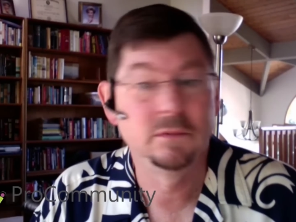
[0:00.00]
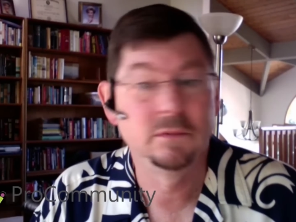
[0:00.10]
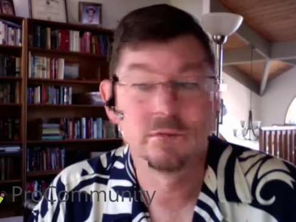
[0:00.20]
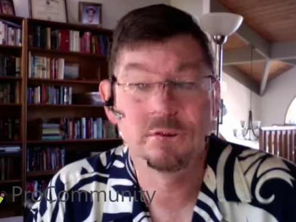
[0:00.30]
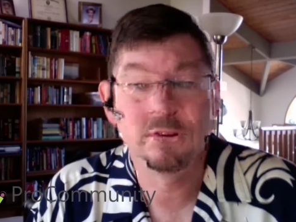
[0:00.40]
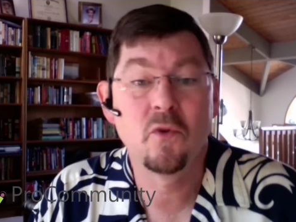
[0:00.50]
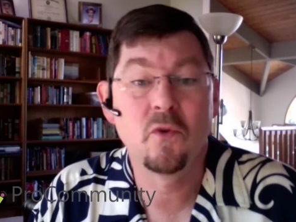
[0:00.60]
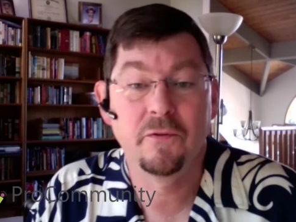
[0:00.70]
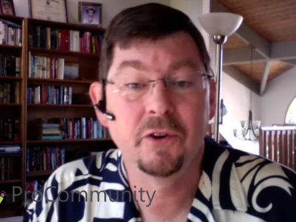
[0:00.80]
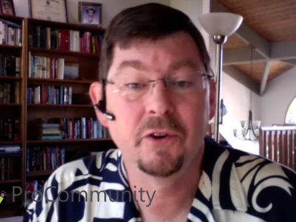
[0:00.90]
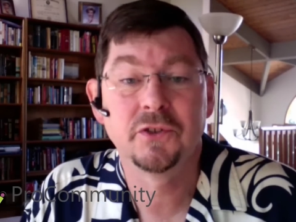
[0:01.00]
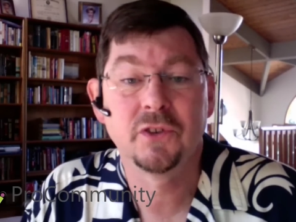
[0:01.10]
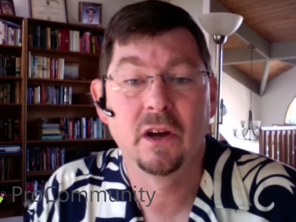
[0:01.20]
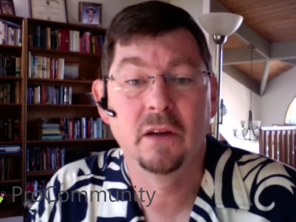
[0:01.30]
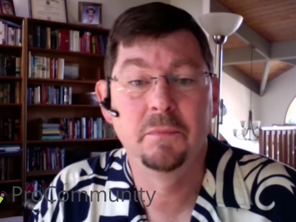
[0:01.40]
certainly more
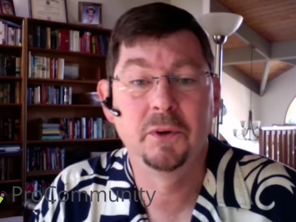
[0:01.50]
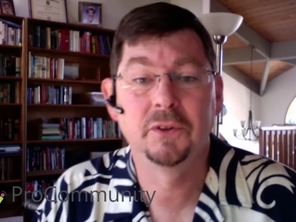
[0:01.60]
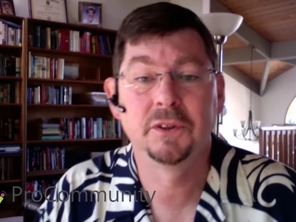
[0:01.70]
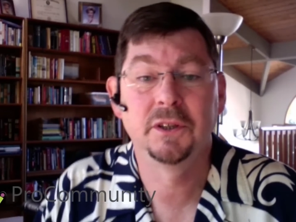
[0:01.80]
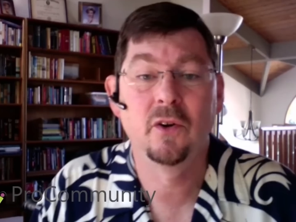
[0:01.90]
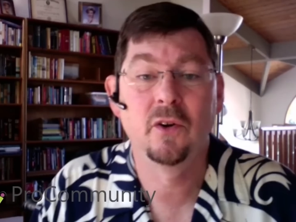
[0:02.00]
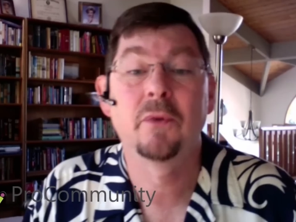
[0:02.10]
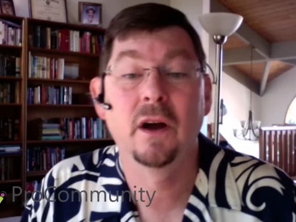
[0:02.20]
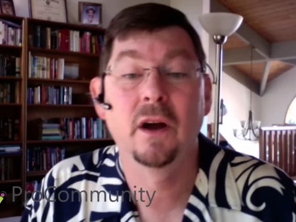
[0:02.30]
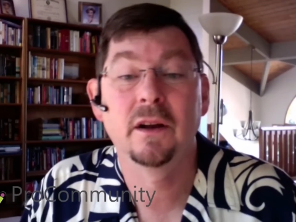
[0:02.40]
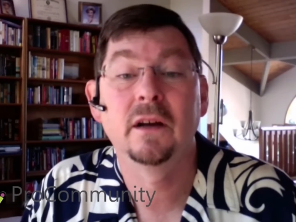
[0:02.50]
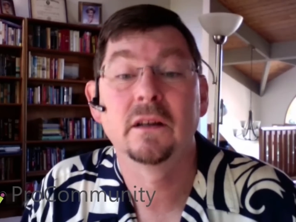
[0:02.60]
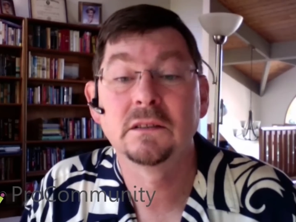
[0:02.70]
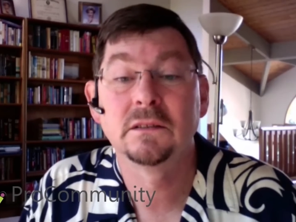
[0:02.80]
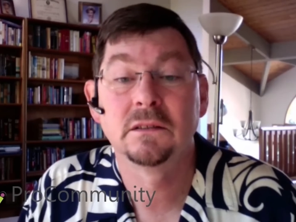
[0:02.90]
focused on building great
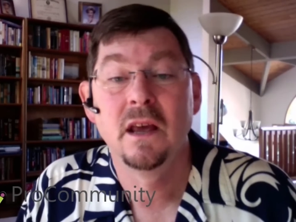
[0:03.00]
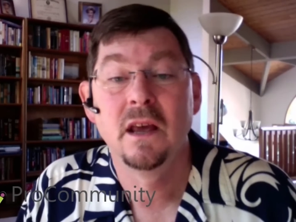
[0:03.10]
products,